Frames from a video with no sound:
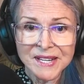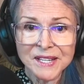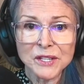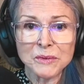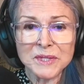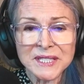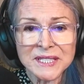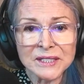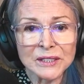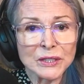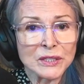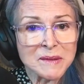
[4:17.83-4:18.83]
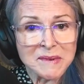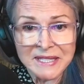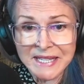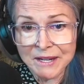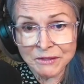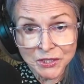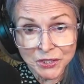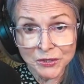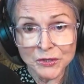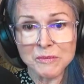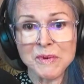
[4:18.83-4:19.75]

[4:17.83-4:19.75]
you would still only be down 2